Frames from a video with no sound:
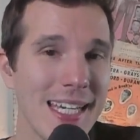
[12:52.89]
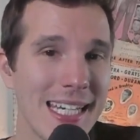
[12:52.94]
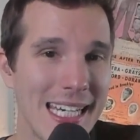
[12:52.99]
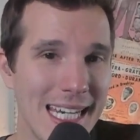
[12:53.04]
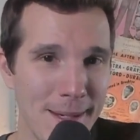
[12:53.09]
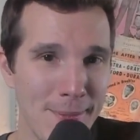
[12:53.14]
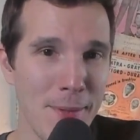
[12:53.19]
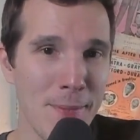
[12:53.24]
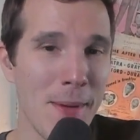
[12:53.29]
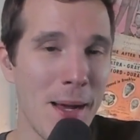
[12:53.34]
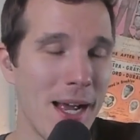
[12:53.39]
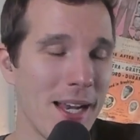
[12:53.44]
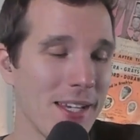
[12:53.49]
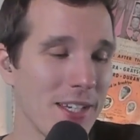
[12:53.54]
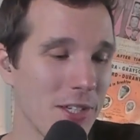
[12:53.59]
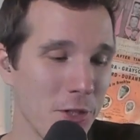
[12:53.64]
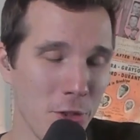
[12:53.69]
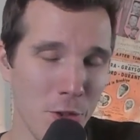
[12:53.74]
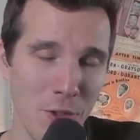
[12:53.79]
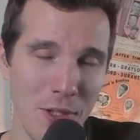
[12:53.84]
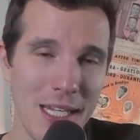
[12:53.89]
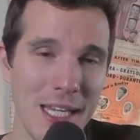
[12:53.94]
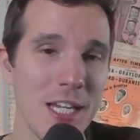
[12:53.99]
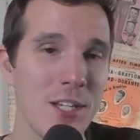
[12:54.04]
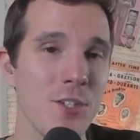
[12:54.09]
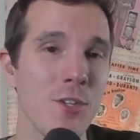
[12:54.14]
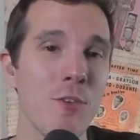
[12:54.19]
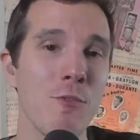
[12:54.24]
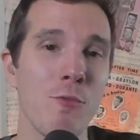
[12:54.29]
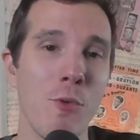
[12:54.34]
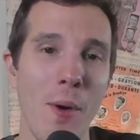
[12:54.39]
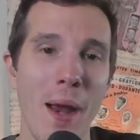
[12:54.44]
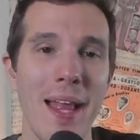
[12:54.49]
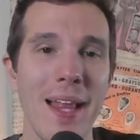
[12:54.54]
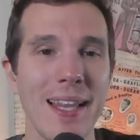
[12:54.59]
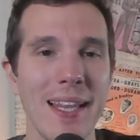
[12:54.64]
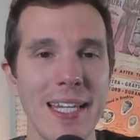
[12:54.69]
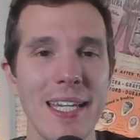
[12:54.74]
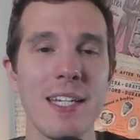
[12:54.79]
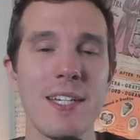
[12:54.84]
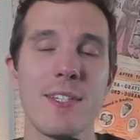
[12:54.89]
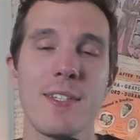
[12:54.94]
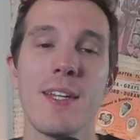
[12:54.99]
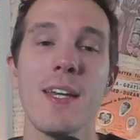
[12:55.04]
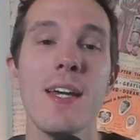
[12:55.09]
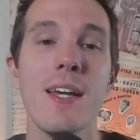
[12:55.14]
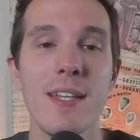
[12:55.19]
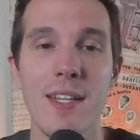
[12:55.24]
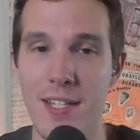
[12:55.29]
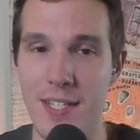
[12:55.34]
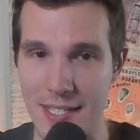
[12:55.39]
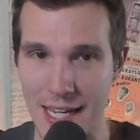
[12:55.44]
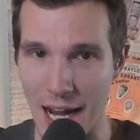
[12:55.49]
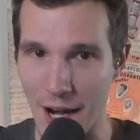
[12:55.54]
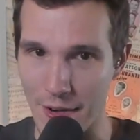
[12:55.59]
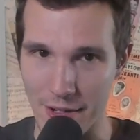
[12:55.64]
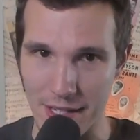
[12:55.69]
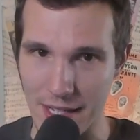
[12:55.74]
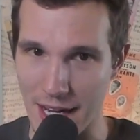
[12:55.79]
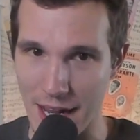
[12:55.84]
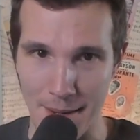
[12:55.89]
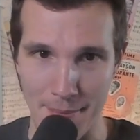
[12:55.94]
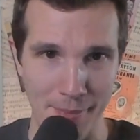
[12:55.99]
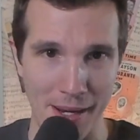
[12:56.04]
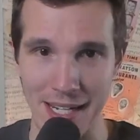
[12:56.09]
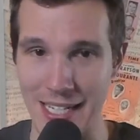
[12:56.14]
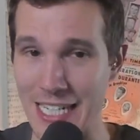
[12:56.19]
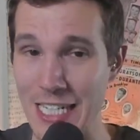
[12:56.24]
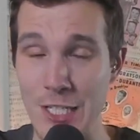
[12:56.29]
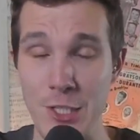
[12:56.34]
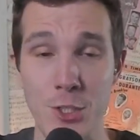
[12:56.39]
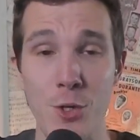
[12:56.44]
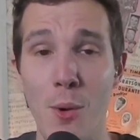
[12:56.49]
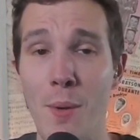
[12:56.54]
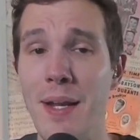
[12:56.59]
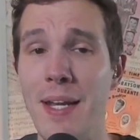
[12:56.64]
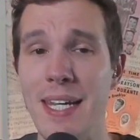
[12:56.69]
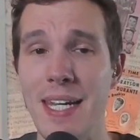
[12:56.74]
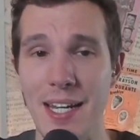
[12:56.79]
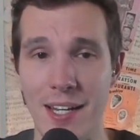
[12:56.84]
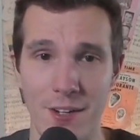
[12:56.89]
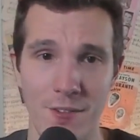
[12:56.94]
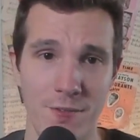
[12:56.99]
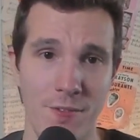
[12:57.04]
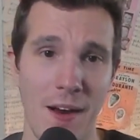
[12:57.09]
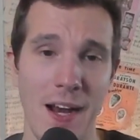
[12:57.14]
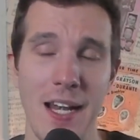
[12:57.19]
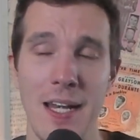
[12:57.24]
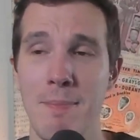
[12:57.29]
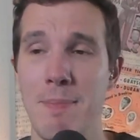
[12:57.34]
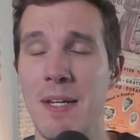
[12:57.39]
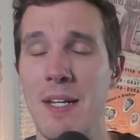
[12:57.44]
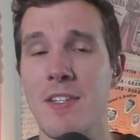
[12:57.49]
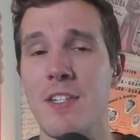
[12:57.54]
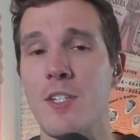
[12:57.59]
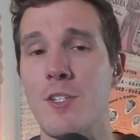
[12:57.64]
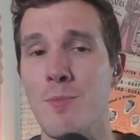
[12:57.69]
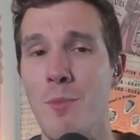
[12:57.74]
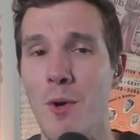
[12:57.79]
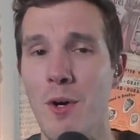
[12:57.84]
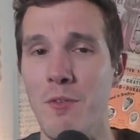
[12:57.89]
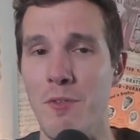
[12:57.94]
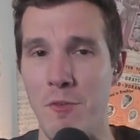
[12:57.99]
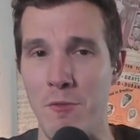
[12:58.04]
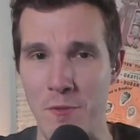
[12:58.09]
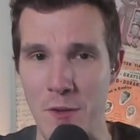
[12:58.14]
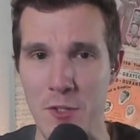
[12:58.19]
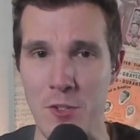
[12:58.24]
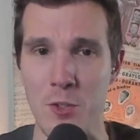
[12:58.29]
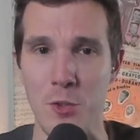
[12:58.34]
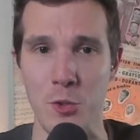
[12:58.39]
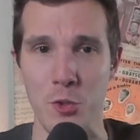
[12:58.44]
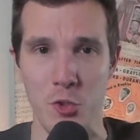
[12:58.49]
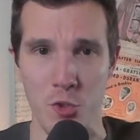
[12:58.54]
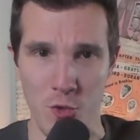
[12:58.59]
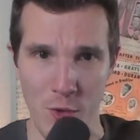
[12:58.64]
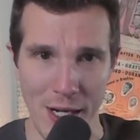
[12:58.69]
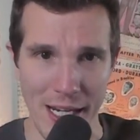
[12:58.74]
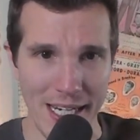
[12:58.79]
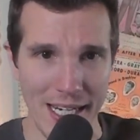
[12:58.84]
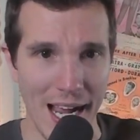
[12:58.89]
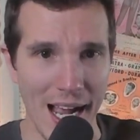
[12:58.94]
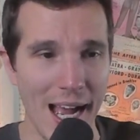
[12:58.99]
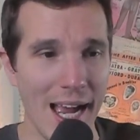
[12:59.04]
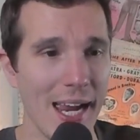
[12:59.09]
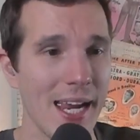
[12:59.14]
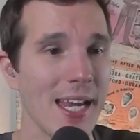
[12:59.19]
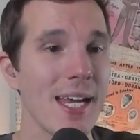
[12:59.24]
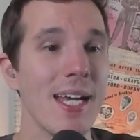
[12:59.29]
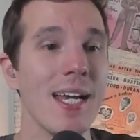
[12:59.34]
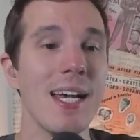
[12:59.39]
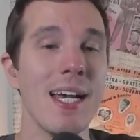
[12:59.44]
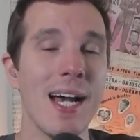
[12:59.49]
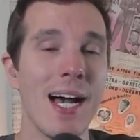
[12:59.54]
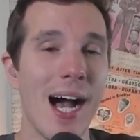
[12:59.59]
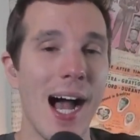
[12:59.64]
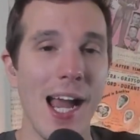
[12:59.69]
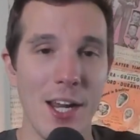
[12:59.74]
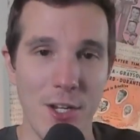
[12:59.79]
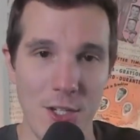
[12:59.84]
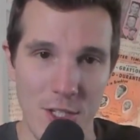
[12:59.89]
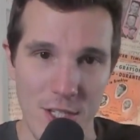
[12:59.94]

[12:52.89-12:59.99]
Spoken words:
Keep him on your list for at least the scouting combine. He's going to get invited because he's more of a physical trait guy. I could